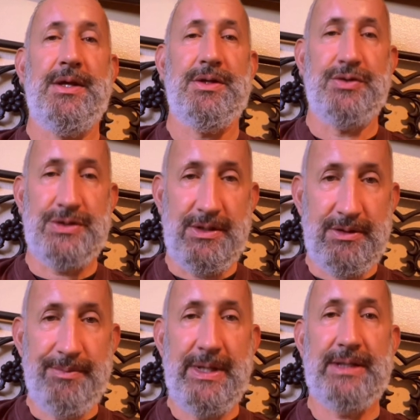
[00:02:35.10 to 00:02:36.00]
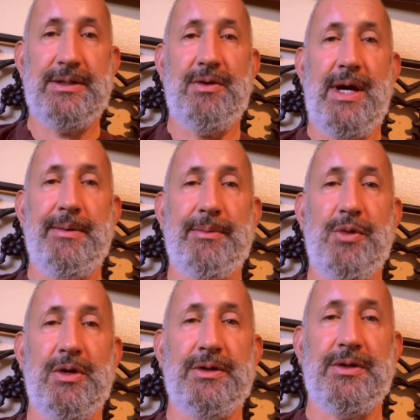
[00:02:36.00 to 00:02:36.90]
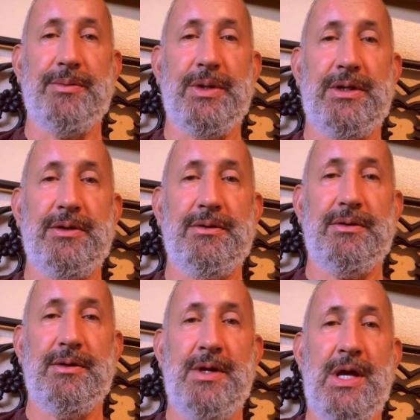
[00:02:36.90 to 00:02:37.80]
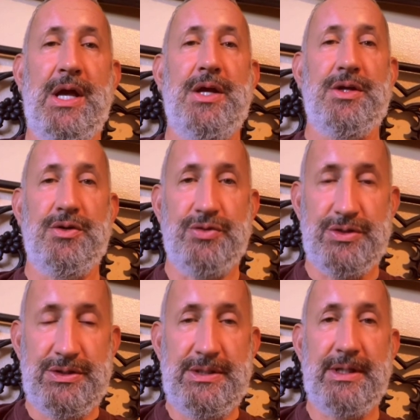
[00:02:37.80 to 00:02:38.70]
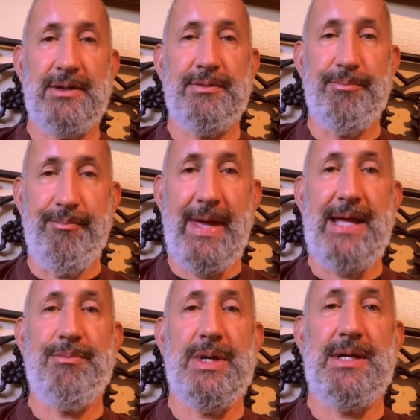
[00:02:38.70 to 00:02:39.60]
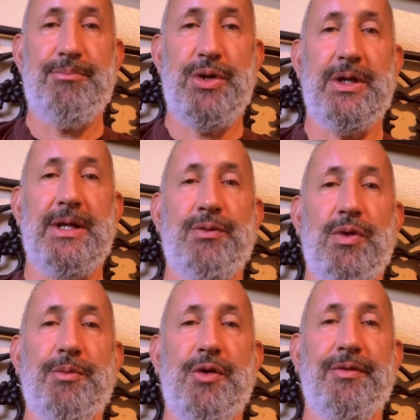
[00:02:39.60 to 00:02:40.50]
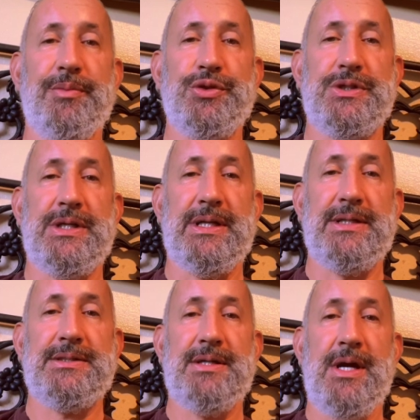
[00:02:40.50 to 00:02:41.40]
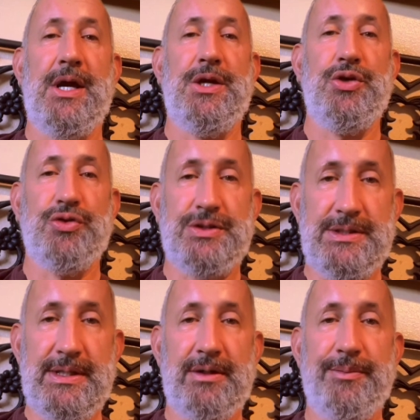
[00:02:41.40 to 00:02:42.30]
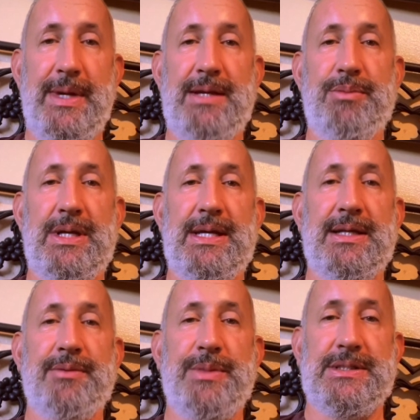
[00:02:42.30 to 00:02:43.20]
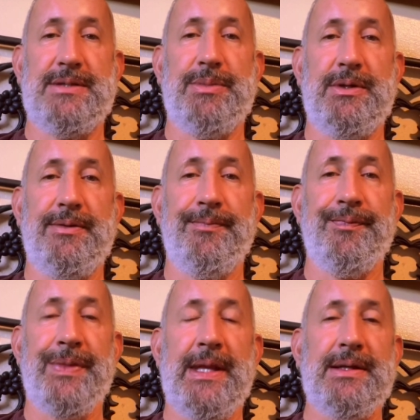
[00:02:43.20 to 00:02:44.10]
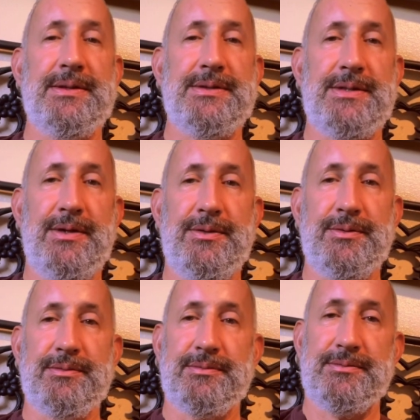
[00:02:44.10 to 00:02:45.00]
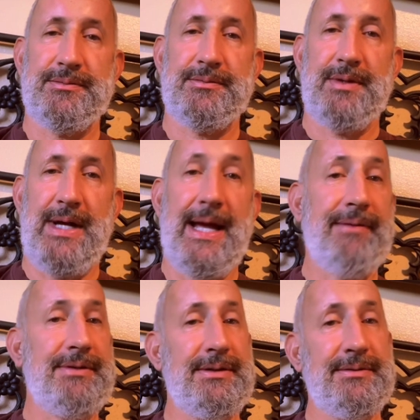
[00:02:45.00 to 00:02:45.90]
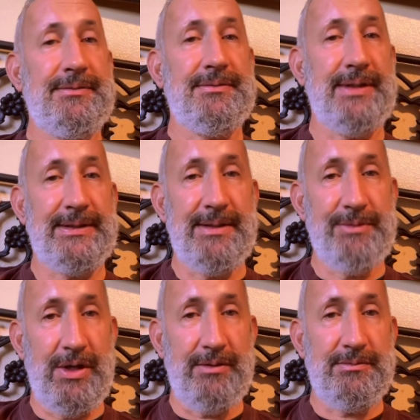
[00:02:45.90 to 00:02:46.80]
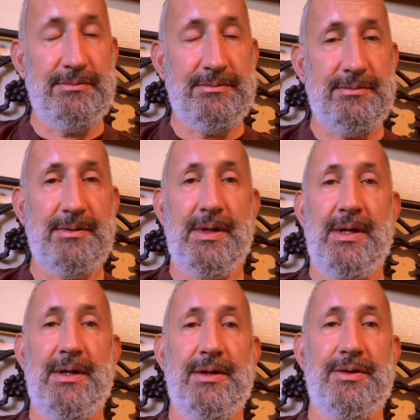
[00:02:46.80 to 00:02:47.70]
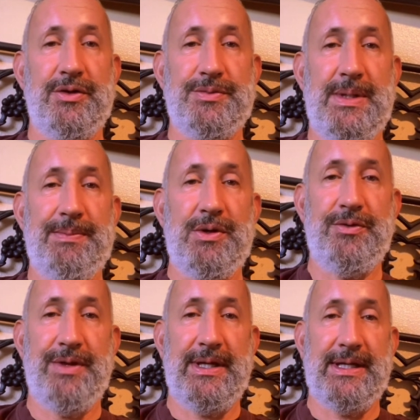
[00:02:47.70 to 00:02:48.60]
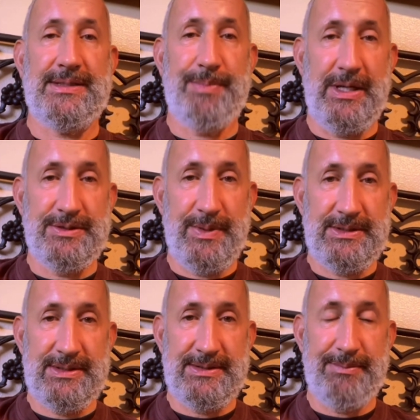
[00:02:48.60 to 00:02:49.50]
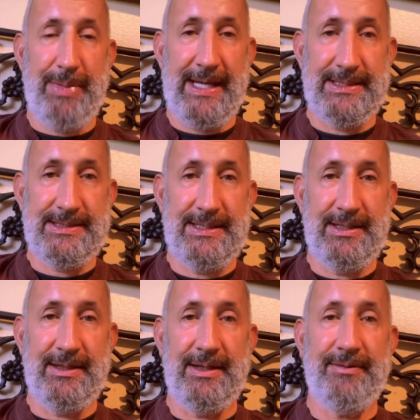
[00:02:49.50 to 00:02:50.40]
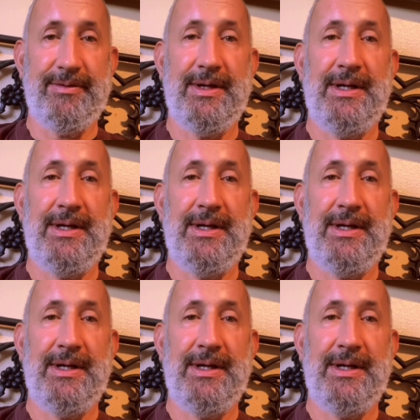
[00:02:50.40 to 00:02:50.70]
you still committed the crime of moral turpitude. You still may be put in removal proceedings. You still may be inadmissible. So I have to let them know, those people who think expungements is a panacea of